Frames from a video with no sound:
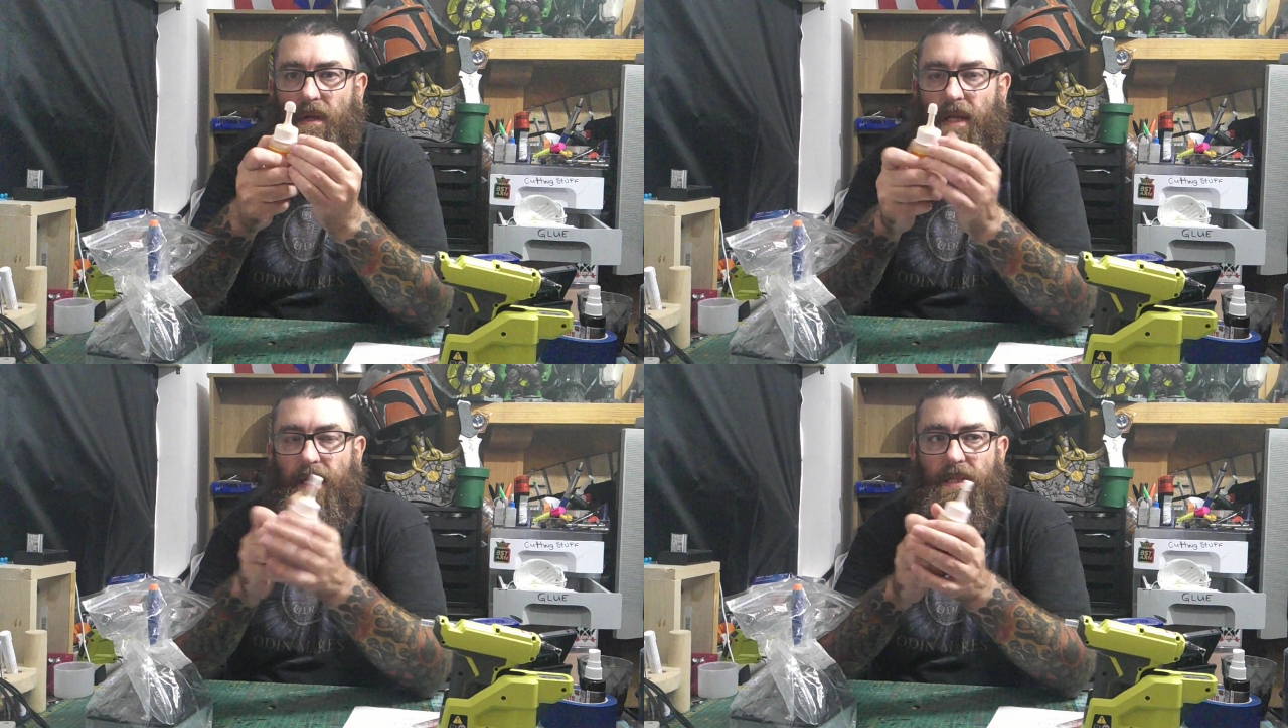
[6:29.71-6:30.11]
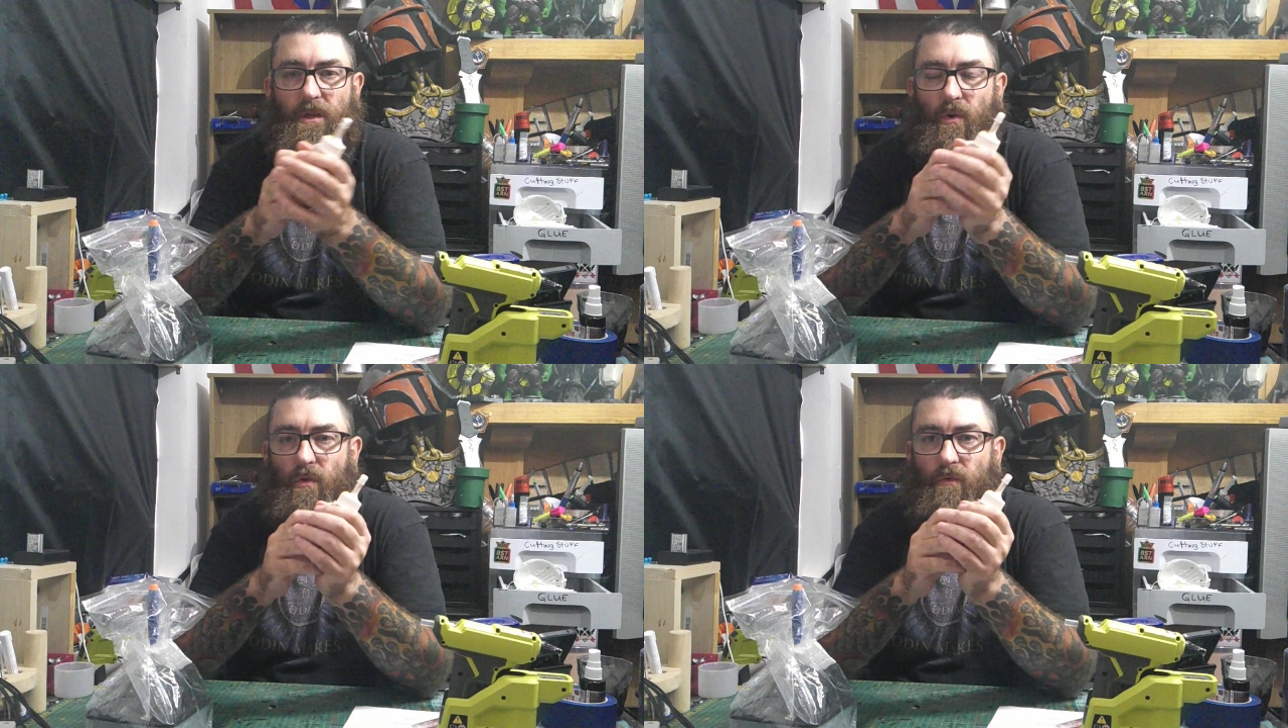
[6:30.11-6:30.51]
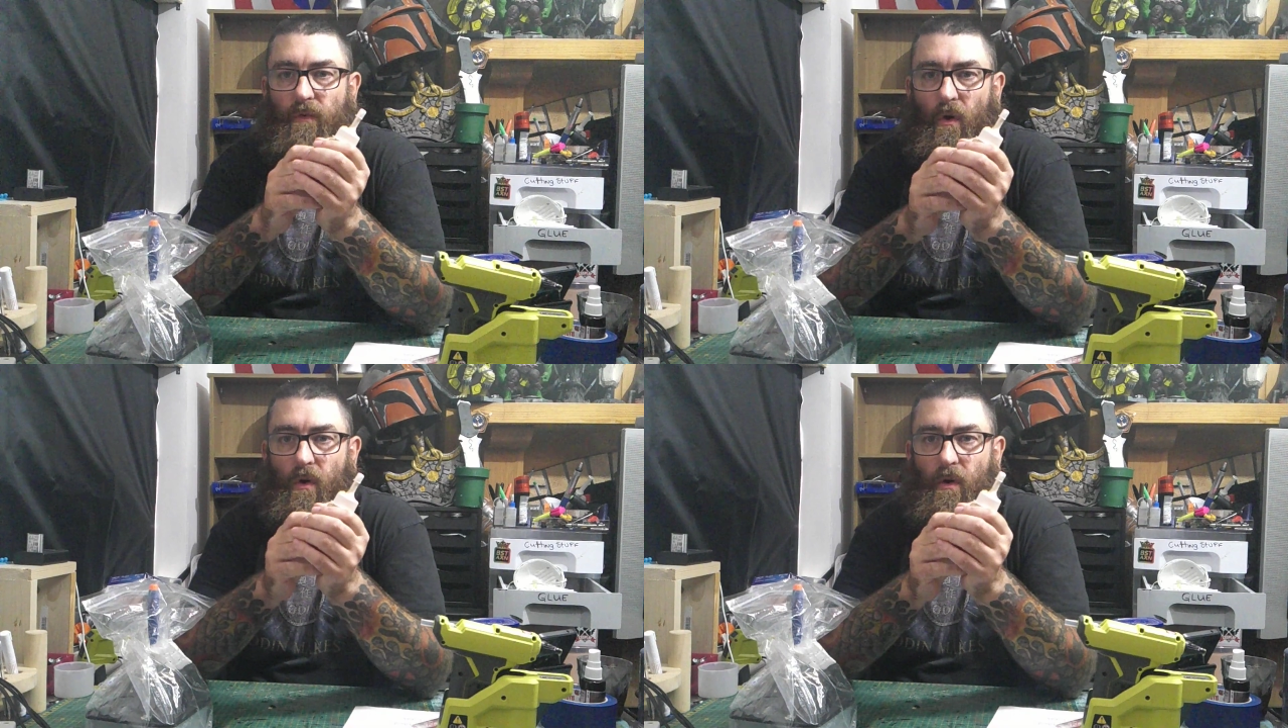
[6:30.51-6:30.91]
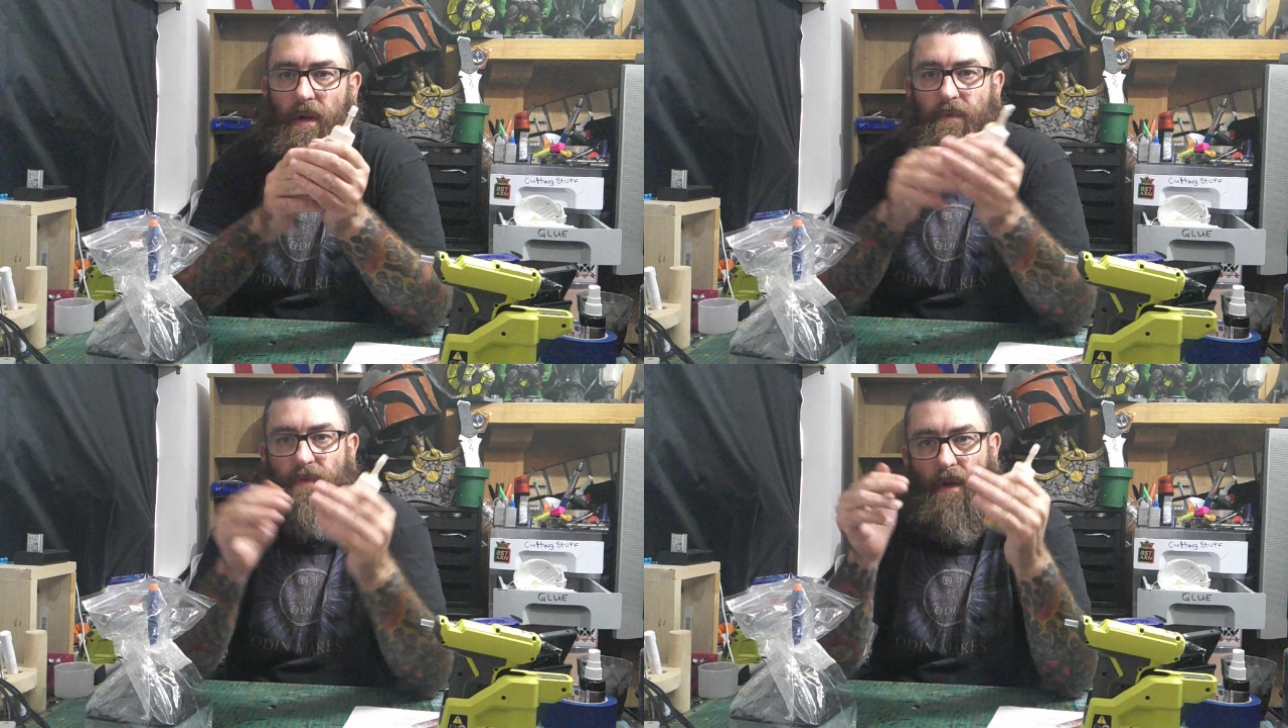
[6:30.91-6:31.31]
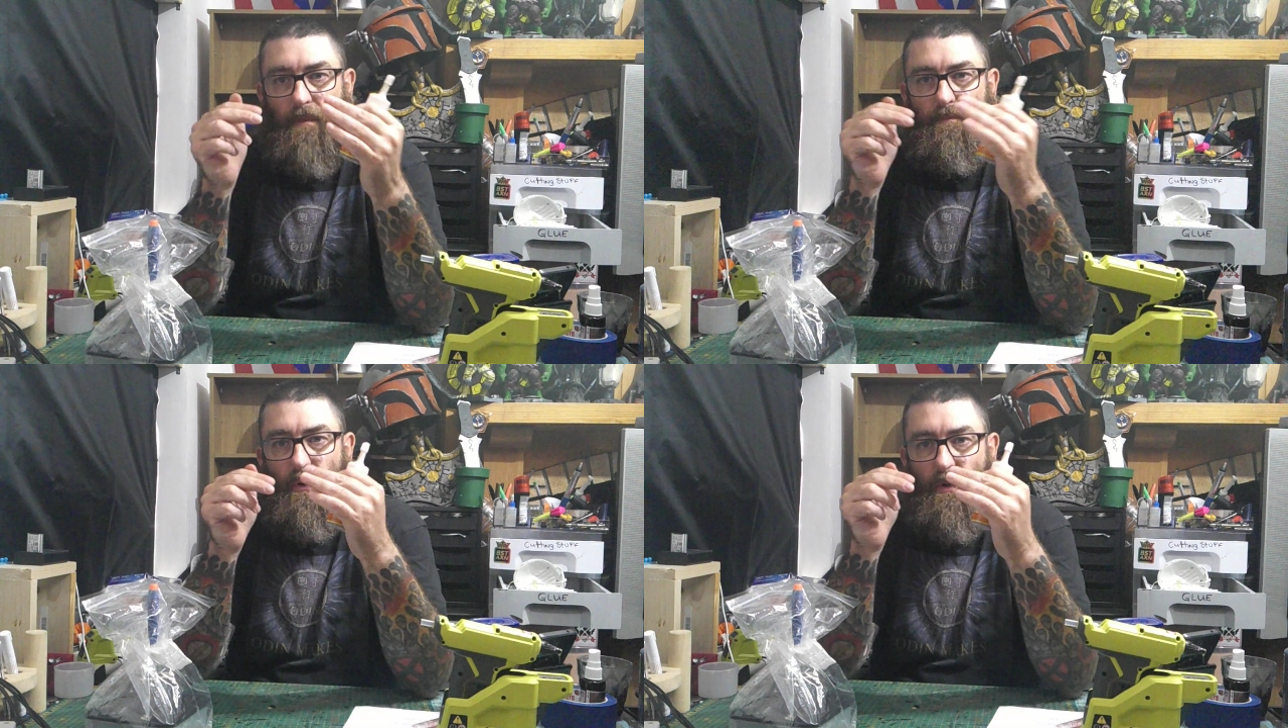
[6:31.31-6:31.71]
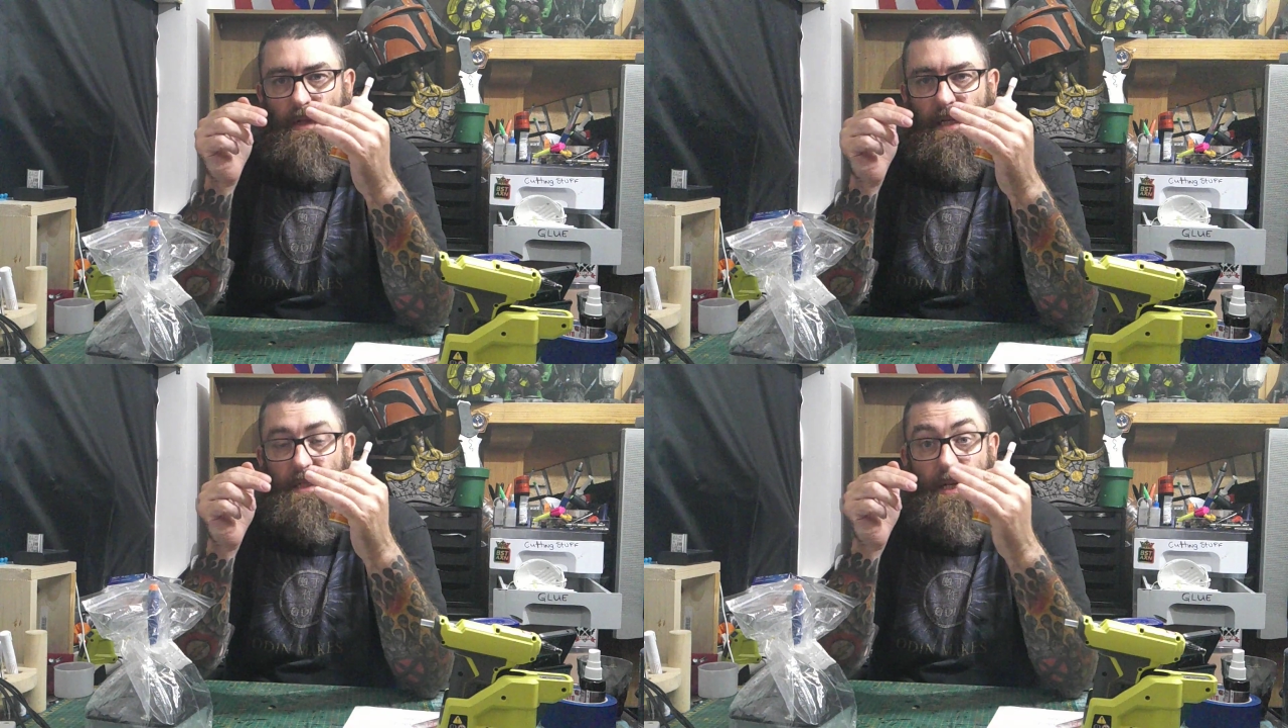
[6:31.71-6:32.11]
It's good for if you're putting, like say, a